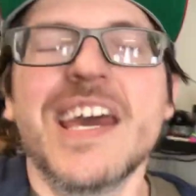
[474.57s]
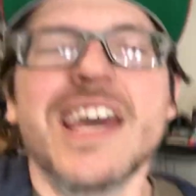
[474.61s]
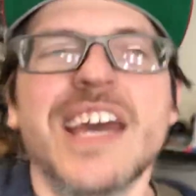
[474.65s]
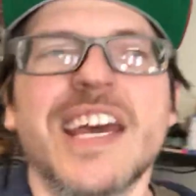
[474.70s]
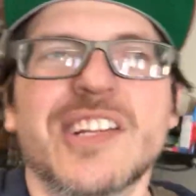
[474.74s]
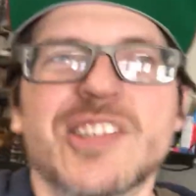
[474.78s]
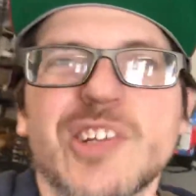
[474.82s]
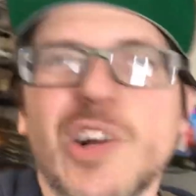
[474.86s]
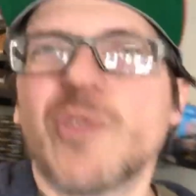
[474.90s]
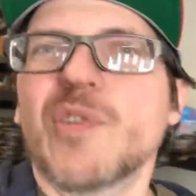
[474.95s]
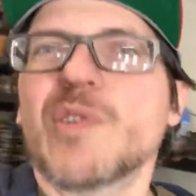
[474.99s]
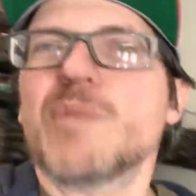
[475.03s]

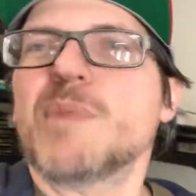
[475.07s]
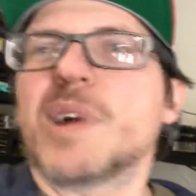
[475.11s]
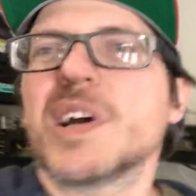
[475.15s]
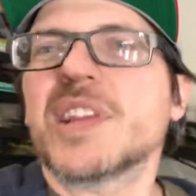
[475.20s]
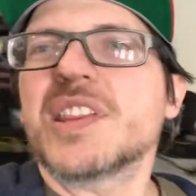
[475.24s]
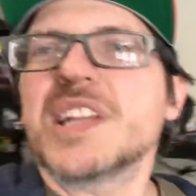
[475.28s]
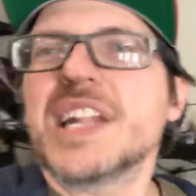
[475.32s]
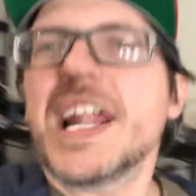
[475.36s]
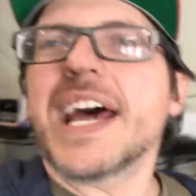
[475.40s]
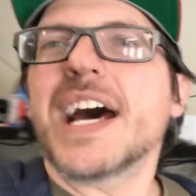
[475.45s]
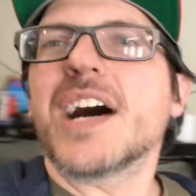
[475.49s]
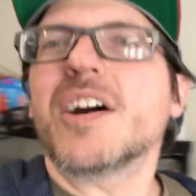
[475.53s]
It's over a month
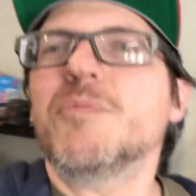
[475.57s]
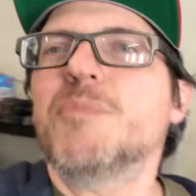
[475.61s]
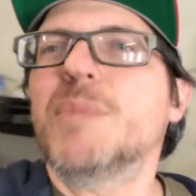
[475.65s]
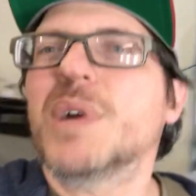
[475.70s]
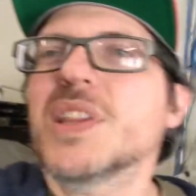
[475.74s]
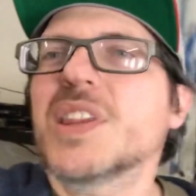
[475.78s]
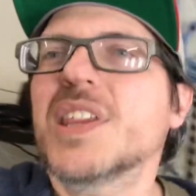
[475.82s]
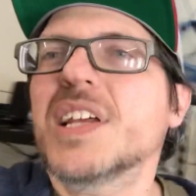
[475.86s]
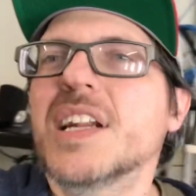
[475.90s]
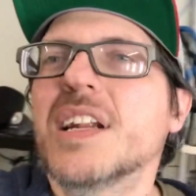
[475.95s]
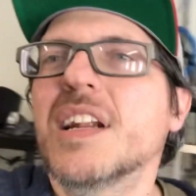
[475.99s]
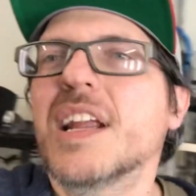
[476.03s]
and
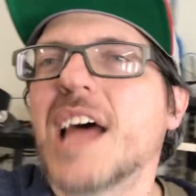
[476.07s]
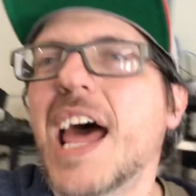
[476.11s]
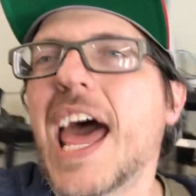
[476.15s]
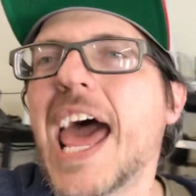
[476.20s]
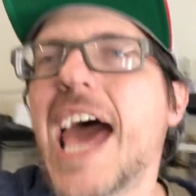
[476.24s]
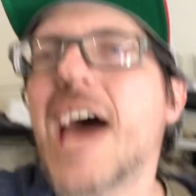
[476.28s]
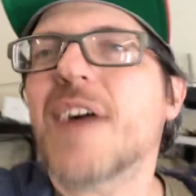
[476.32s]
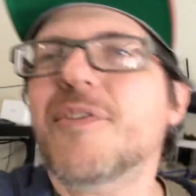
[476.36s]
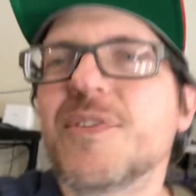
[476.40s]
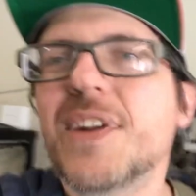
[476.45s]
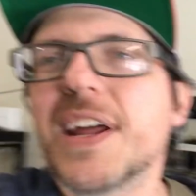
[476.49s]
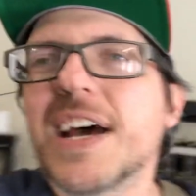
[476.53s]
a
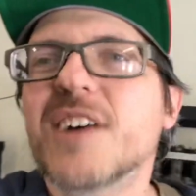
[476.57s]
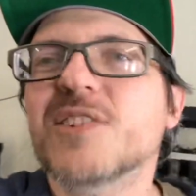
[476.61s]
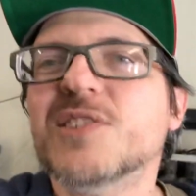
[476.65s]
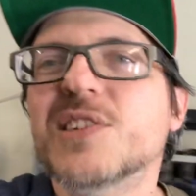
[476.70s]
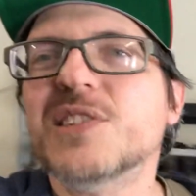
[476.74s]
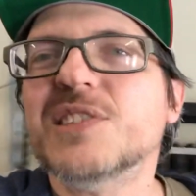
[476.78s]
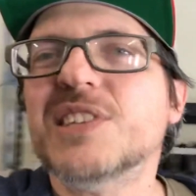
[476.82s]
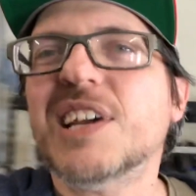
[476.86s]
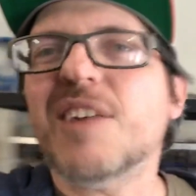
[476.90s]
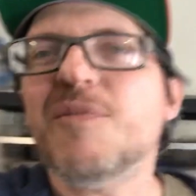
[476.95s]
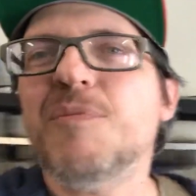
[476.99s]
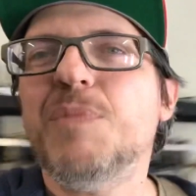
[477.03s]
half now
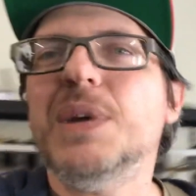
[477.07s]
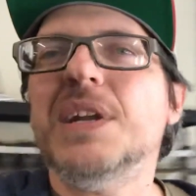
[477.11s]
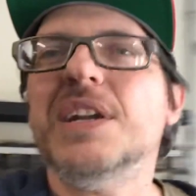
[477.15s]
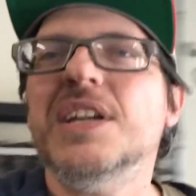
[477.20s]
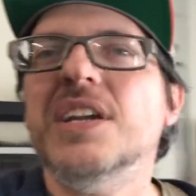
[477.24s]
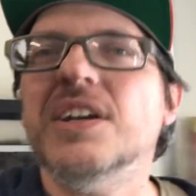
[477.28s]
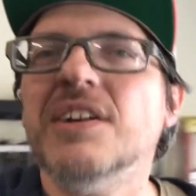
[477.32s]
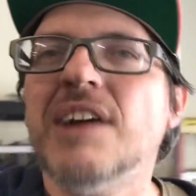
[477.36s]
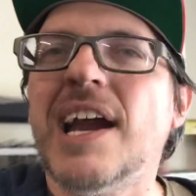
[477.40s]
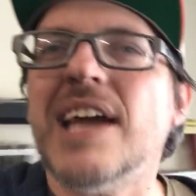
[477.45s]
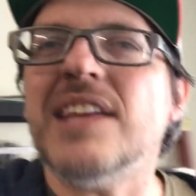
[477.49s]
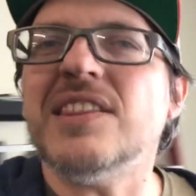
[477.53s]
since I've been
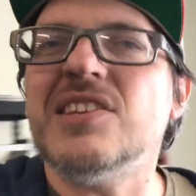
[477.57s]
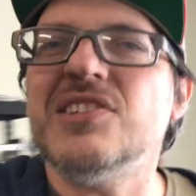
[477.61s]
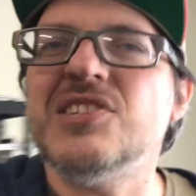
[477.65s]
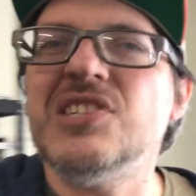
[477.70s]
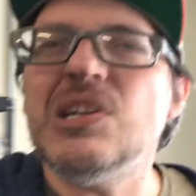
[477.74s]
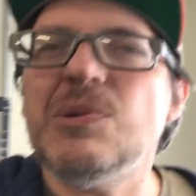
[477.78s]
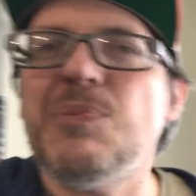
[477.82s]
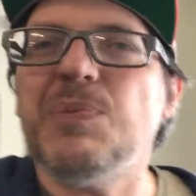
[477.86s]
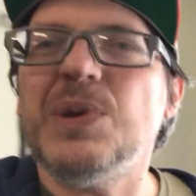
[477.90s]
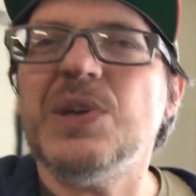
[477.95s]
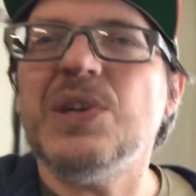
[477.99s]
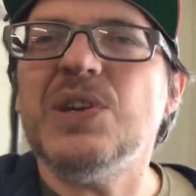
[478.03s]
here at the
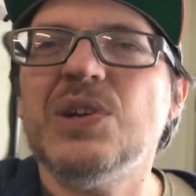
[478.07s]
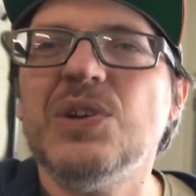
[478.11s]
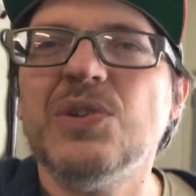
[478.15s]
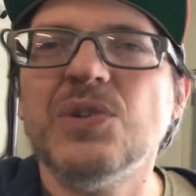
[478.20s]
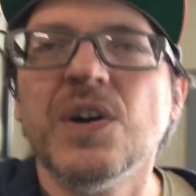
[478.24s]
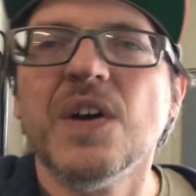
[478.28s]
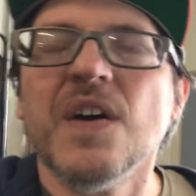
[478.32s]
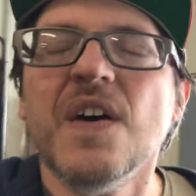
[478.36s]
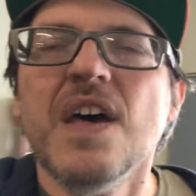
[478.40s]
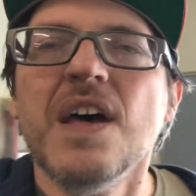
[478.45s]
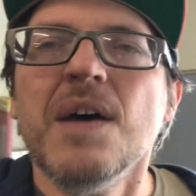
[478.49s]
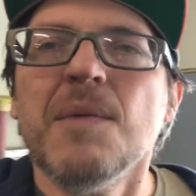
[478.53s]
GPU
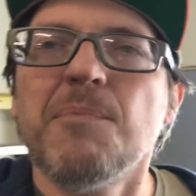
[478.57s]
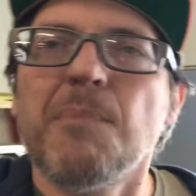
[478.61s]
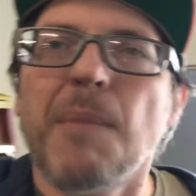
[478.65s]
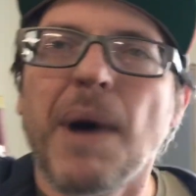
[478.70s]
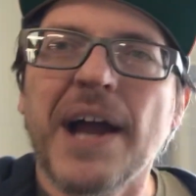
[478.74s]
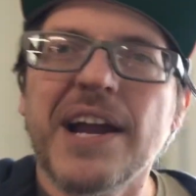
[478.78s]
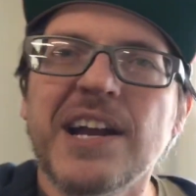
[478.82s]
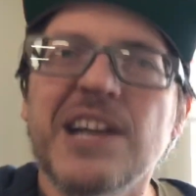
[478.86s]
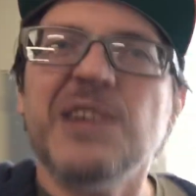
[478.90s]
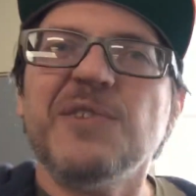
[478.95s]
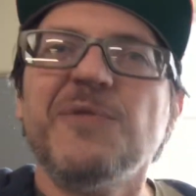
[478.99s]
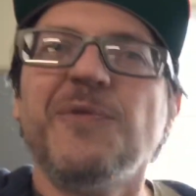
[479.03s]

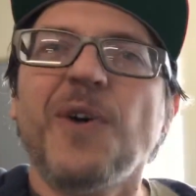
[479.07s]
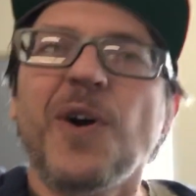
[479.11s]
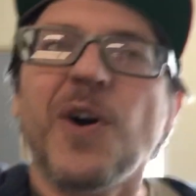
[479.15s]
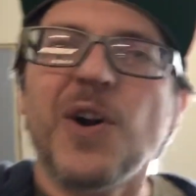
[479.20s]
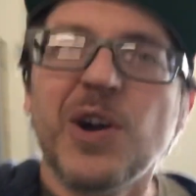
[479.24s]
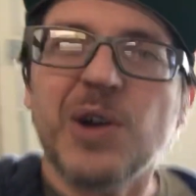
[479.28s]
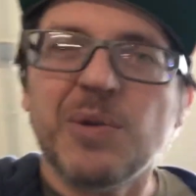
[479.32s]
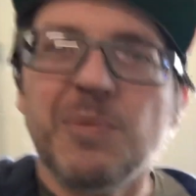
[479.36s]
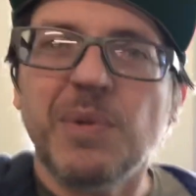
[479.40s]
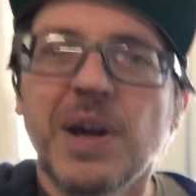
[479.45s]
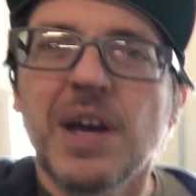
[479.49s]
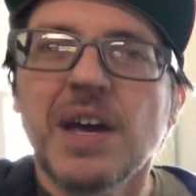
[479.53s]
mining
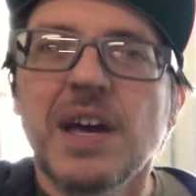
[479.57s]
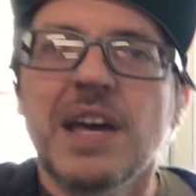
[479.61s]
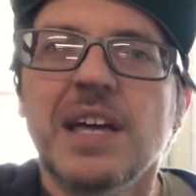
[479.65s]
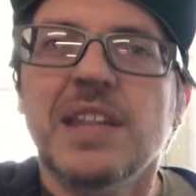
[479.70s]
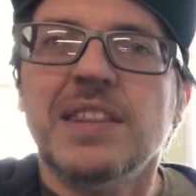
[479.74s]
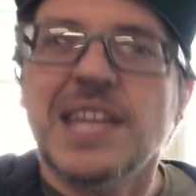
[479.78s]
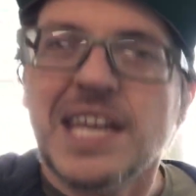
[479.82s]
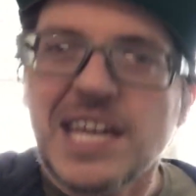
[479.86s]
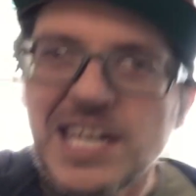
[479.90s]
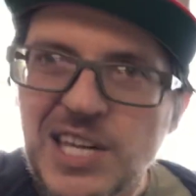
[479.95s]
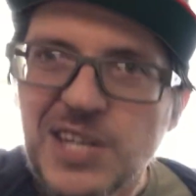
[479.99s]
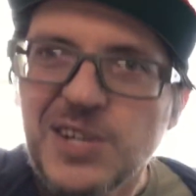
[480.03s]
farm.
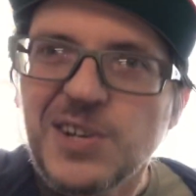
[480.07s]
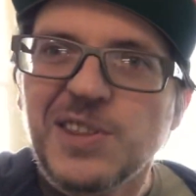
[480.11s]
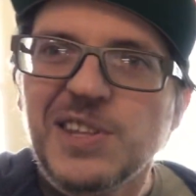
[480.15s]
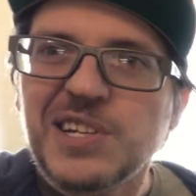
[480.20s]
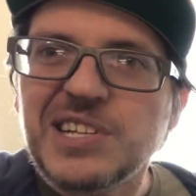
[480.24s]
Thank you to the